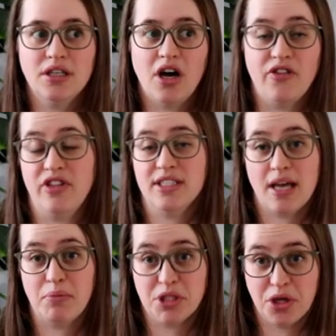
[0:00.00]
of this
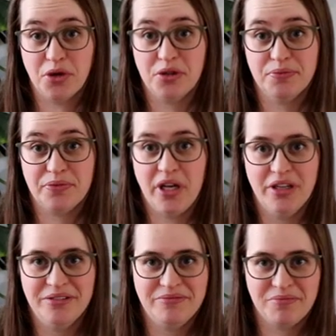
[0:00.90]
episode
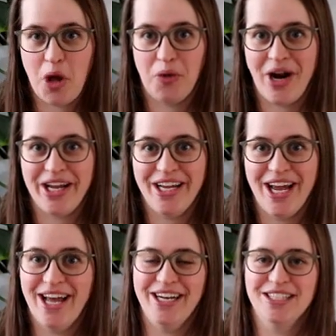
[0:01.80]
already
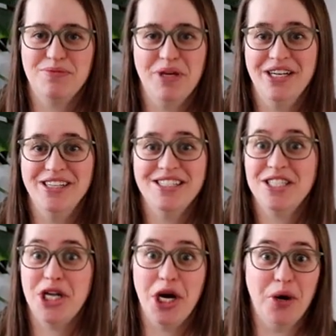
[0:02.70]
and it's been
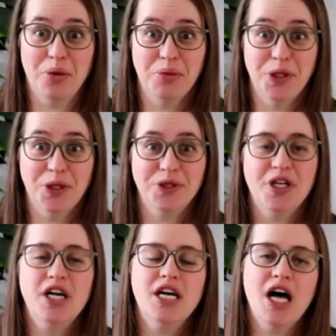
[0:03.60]
terrible.
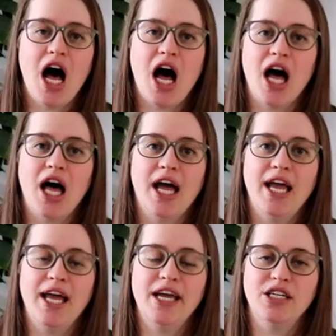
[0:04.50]

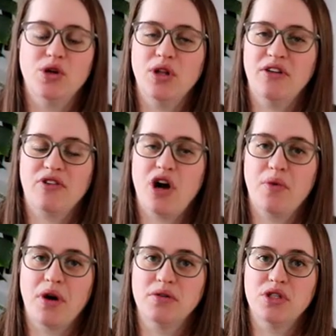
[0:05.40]
I totally forgot
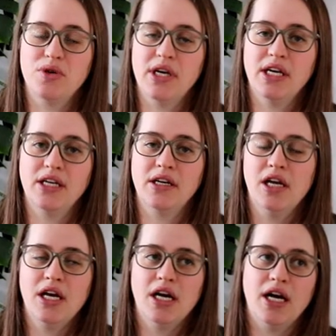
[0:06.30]
what I was doing.
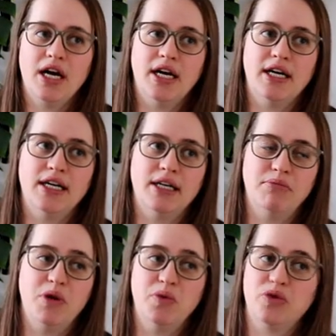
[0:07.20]

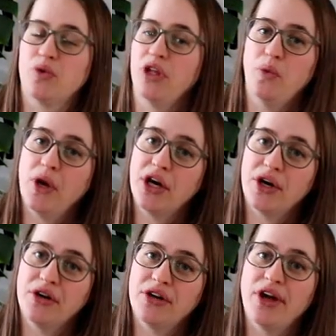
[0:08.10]
It was really
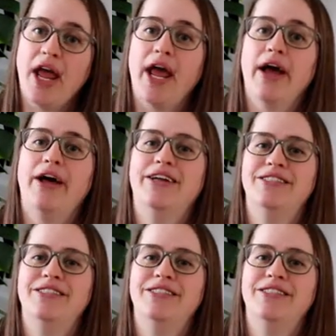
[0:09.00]
weird, and